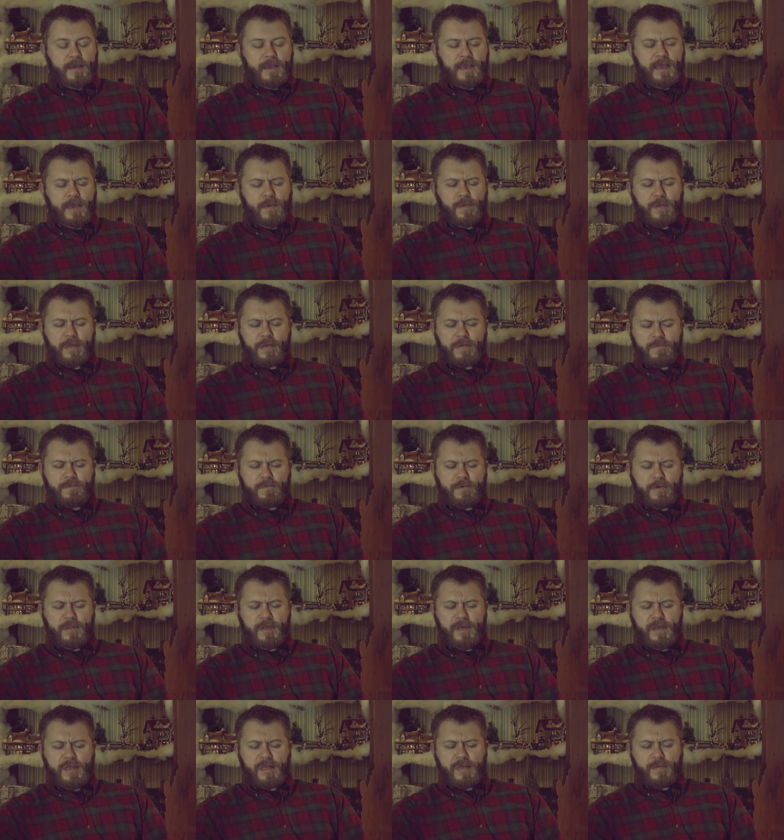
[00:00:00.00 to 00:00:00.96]
He was
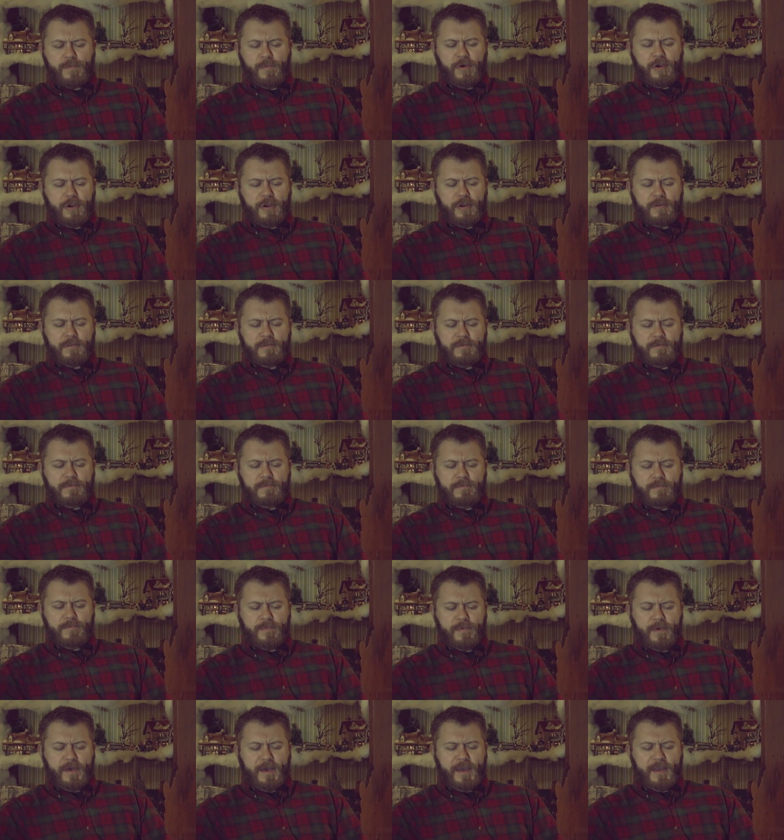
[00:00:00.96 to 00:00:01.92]
really smart,
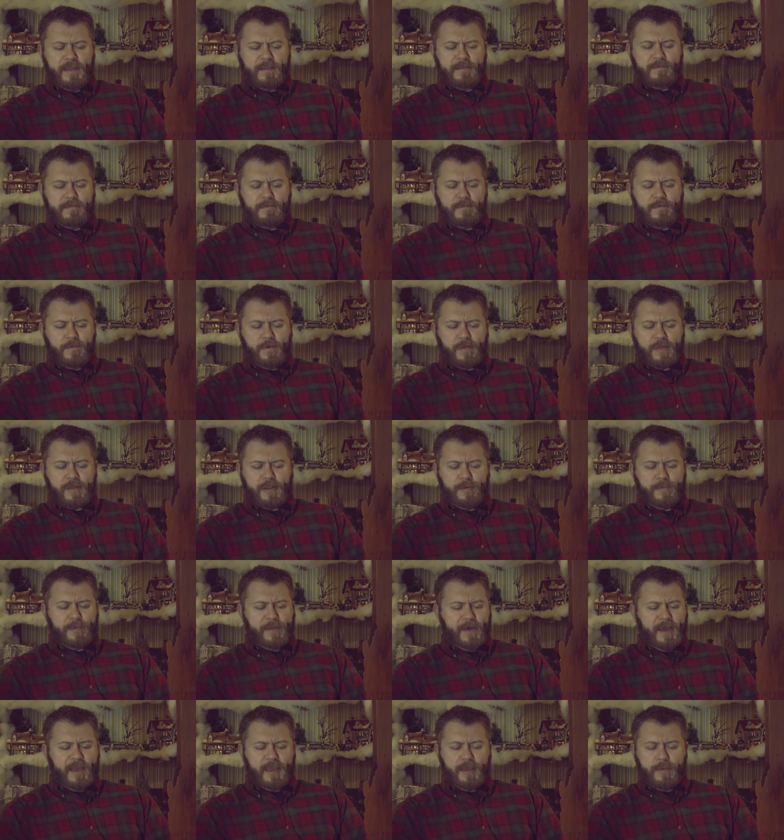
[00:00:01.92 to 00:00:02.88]
but wasn't
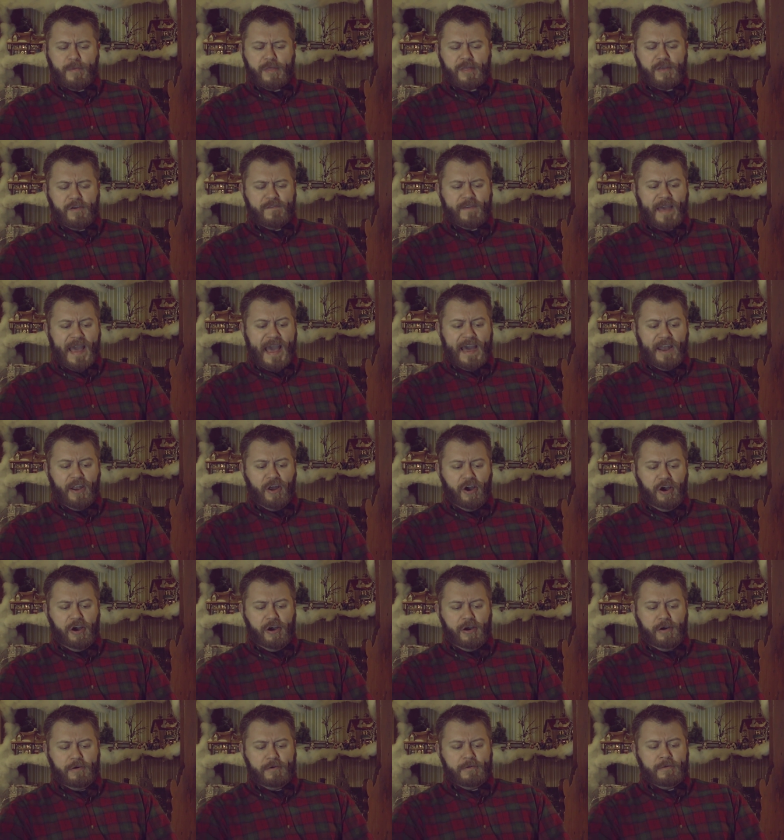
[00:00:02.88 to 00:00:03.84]
applying himself at
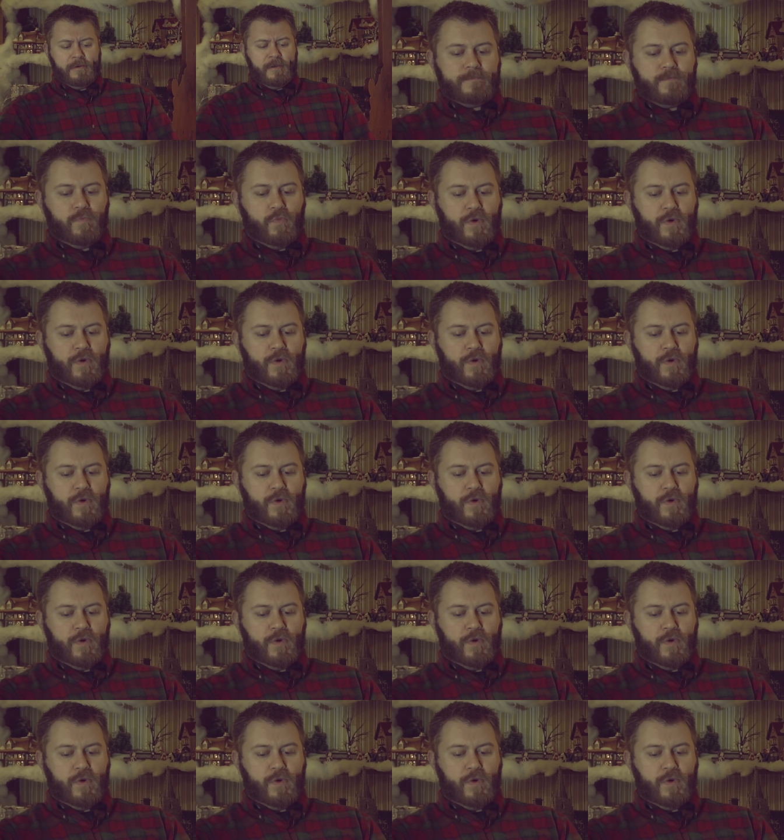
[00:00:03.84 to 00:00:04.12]
all.